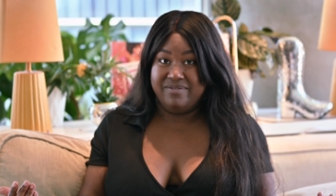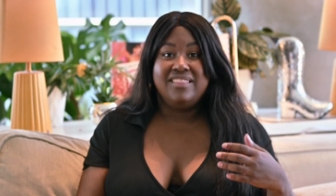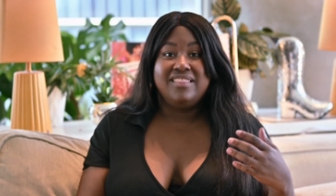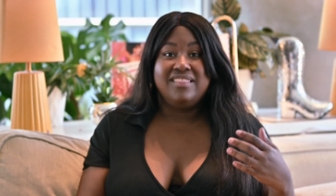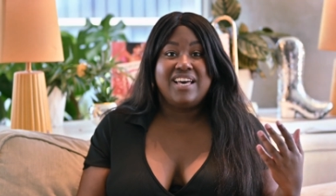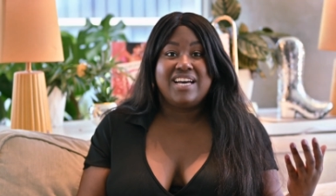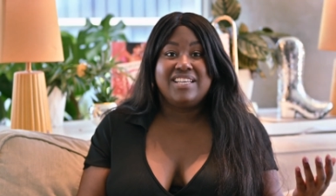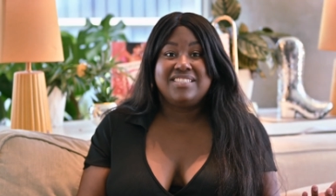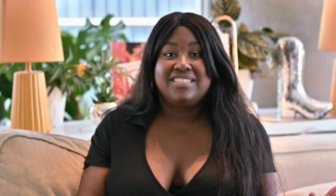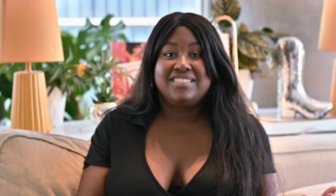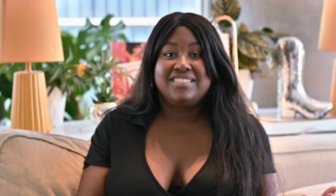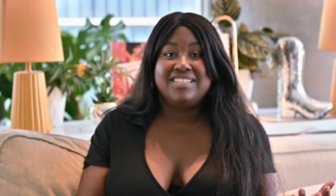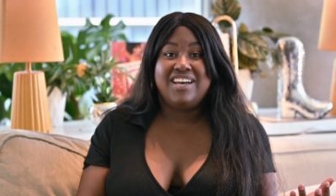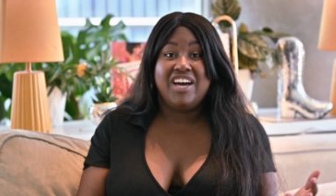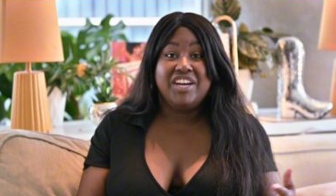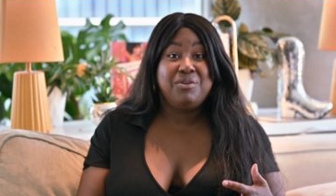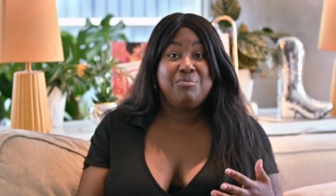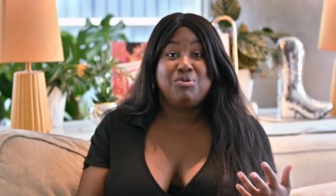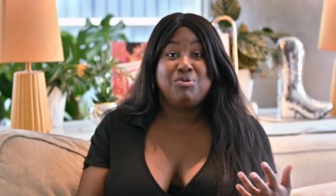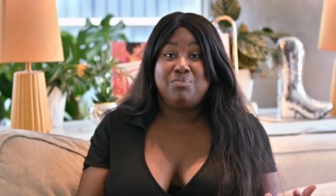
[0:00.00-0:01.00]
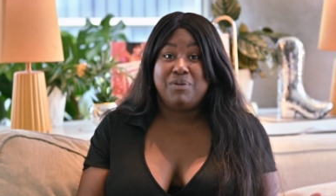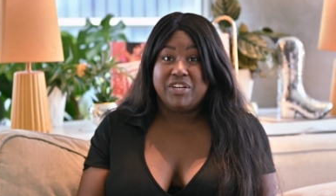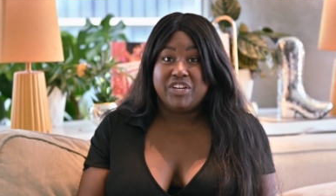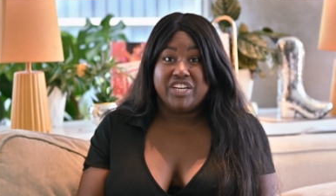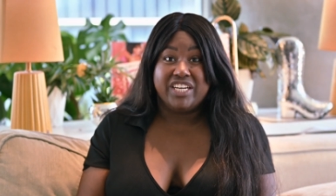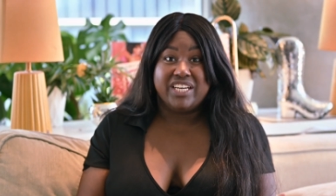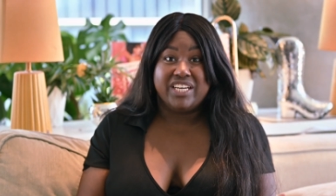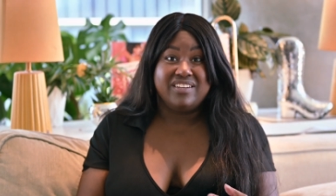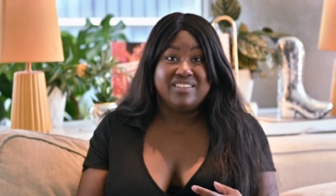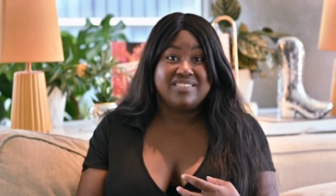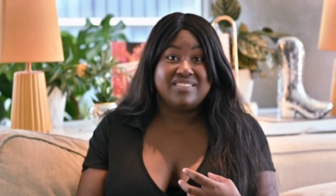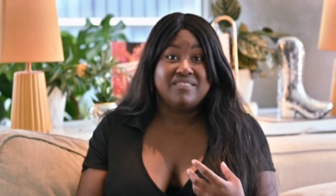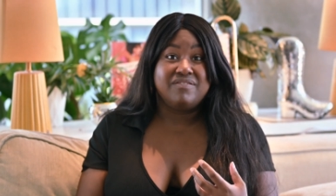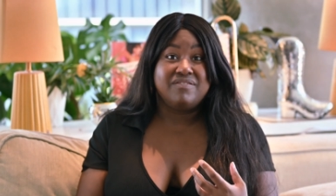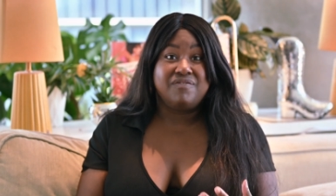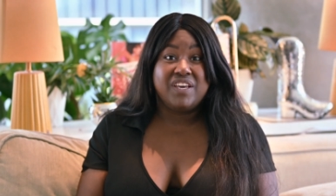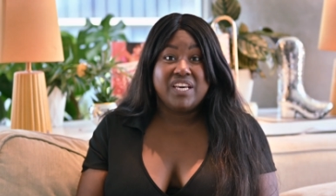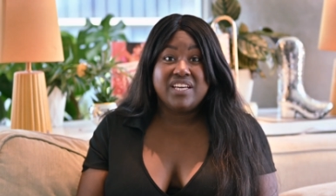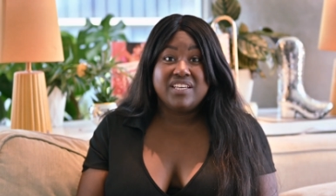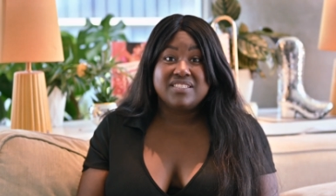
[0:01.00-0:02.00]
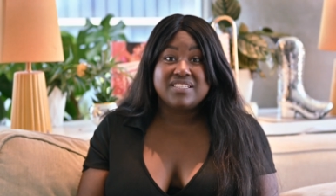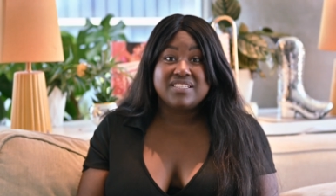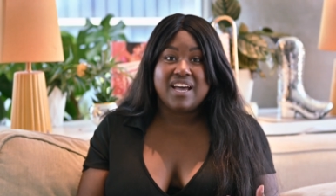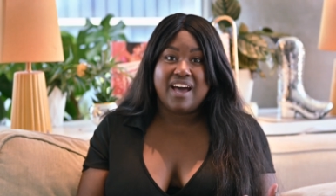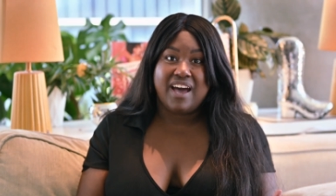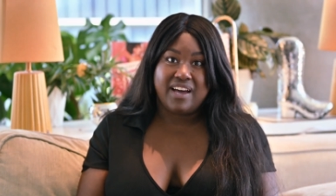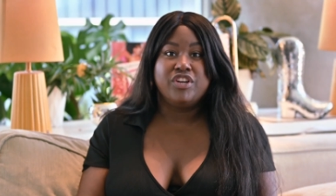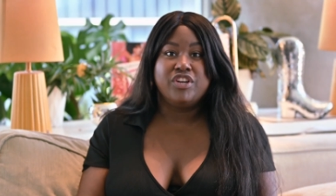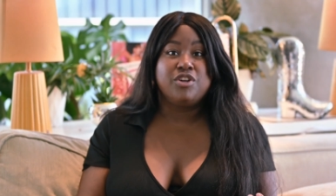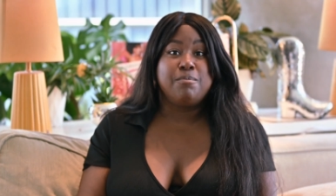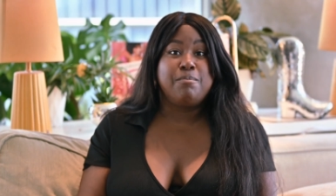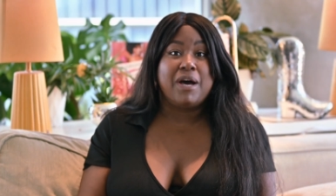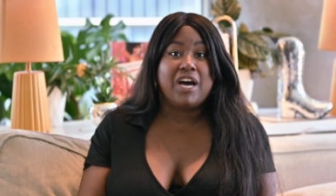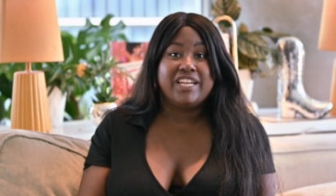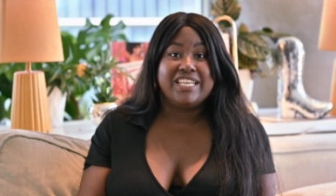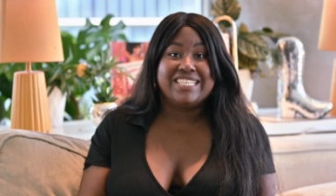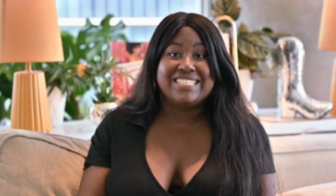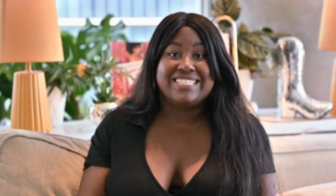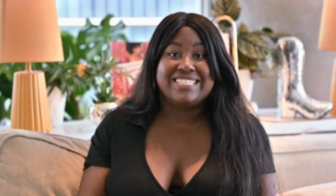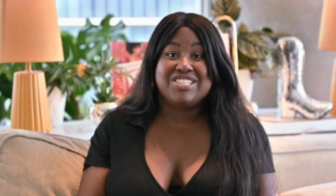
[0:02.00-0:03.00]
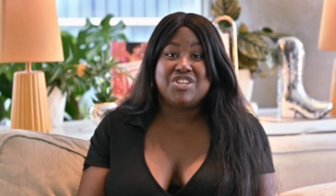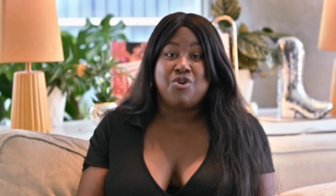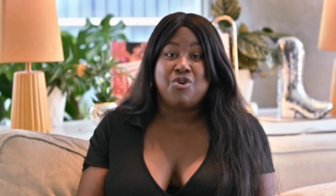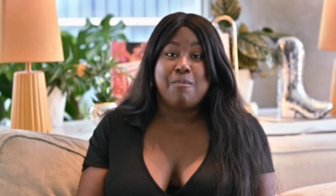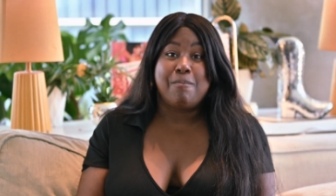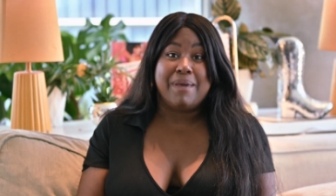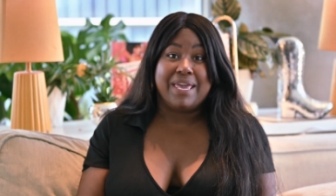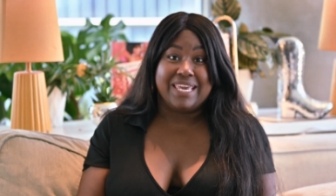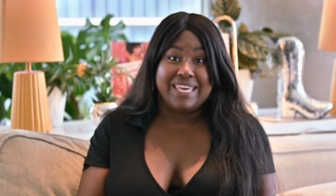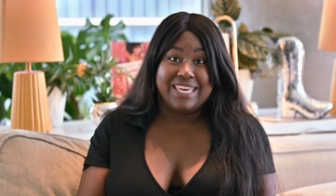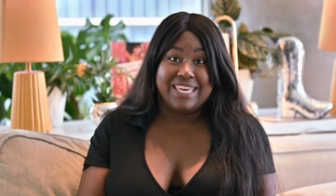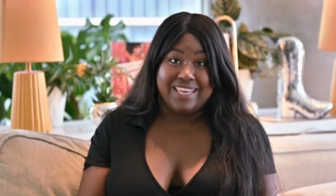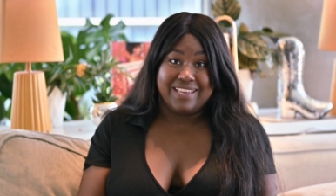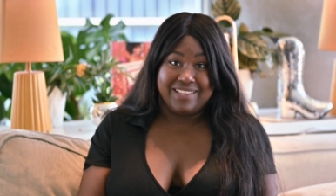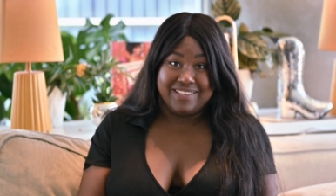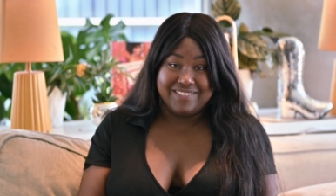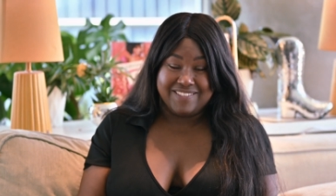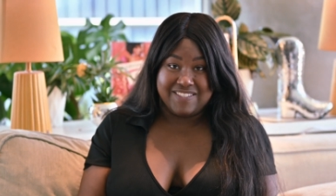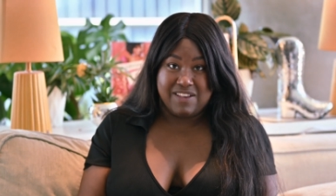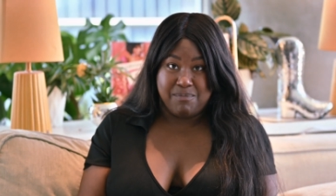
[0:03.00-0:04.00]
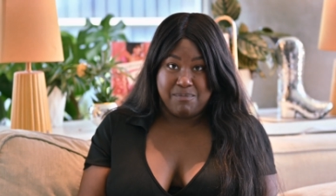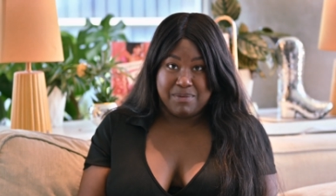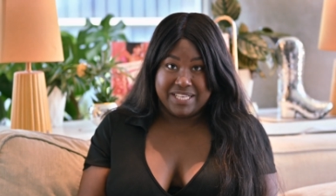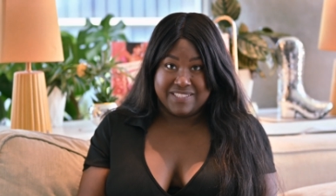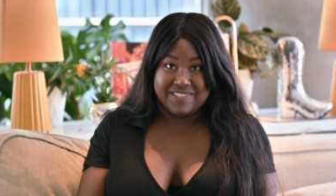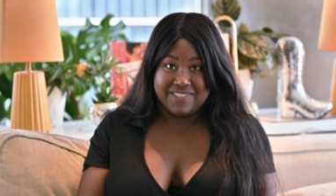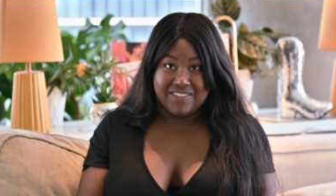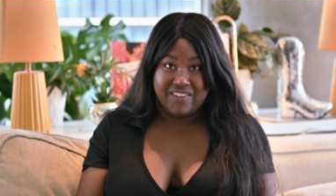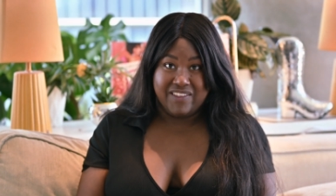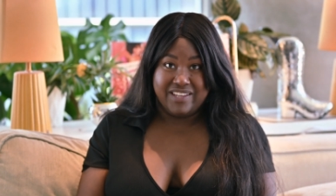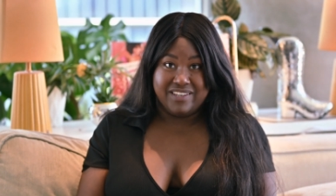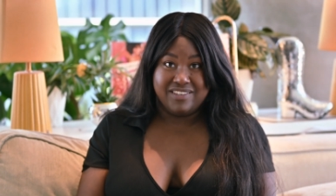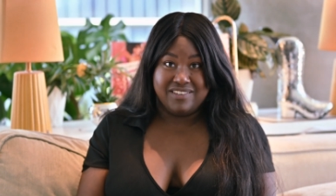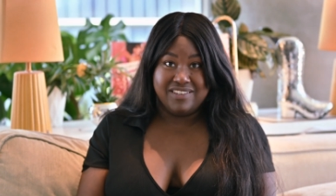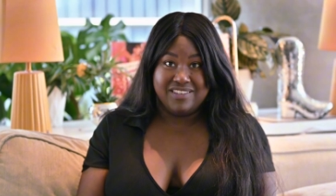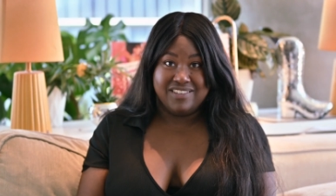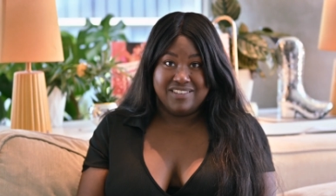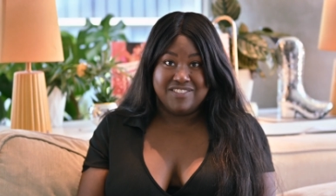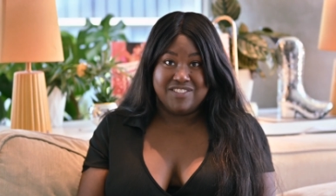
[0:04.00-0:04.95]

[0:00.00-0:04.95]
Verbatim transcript: And that honeymoon period is the phase when your body is still making some insulin.